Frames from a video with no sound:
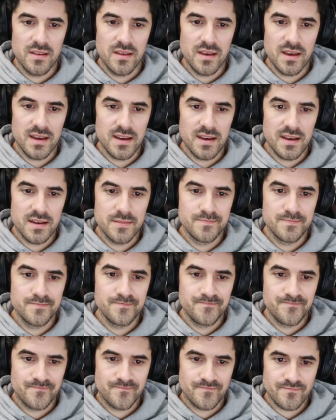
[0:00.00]

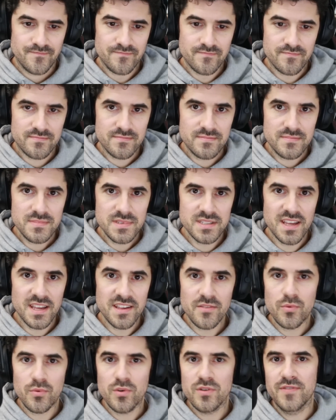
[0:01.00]

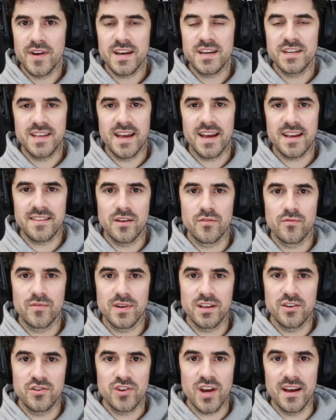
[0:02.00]
that's where Fanatec then
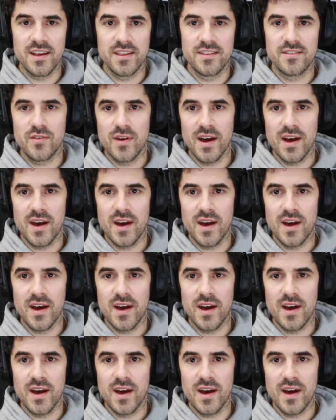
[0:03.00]
really shines.